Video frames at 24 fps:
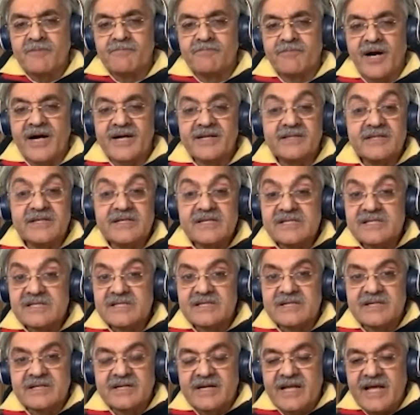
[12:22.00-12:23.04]
by
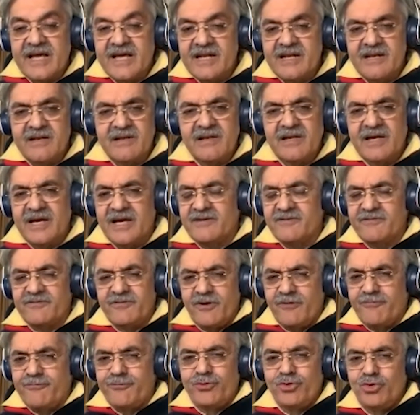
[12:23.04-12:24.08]
these 10 and
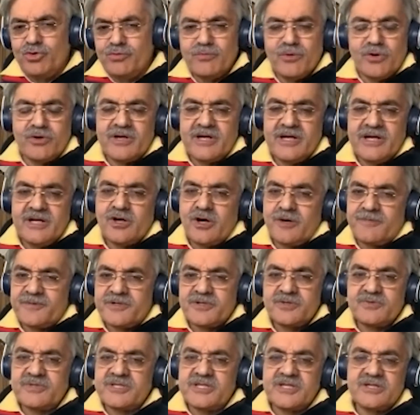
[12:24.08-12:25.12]
a few more
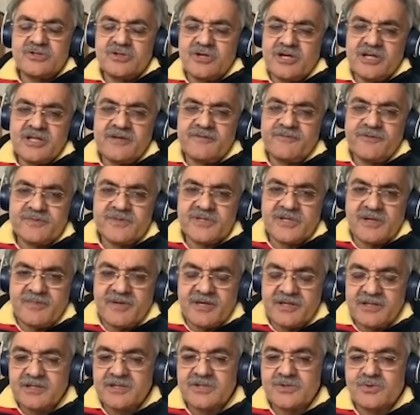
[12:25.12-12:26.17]
helicopters which had joined them from some
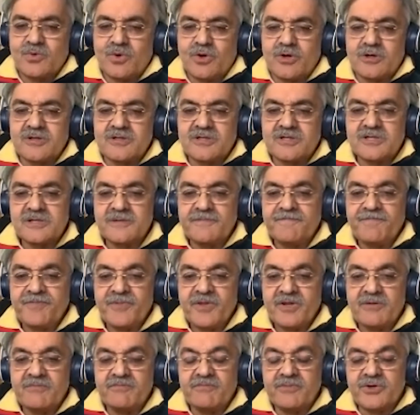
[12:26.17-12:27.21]
other squadrons
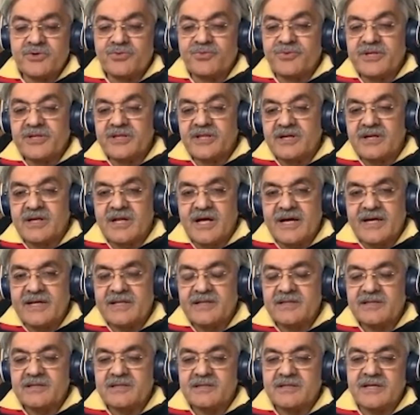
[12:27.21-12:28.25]
between the
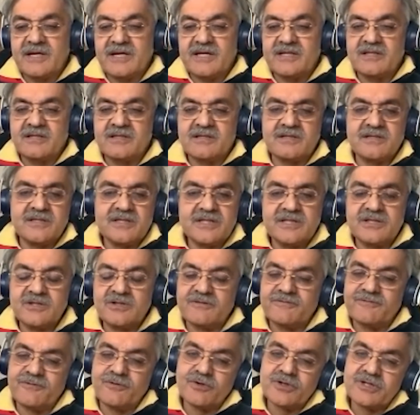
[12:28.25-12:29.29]
9th and the 13th
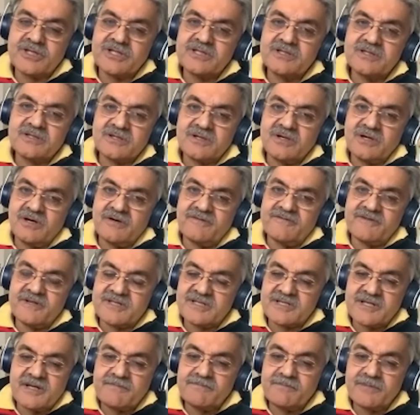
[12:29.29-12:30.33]
or 14th of
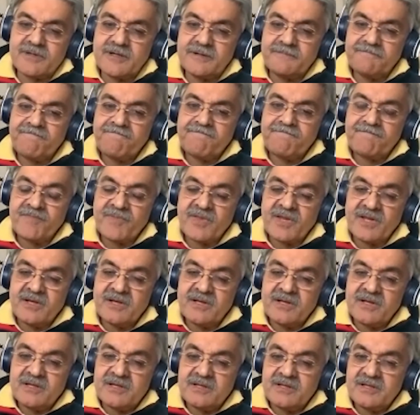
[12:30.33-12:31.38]
December.
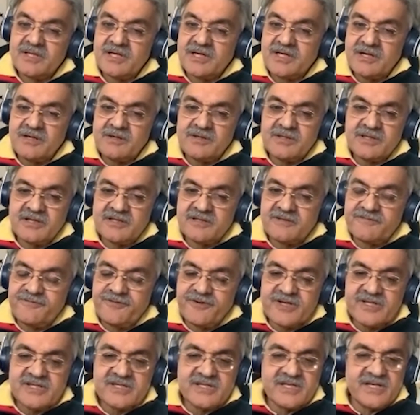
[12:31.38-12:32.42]
The
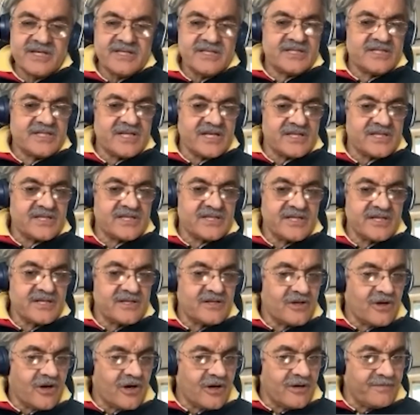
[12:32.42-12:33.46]
adversary just did
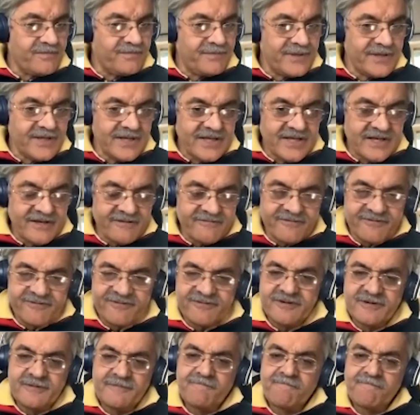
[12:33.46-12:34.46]
not believe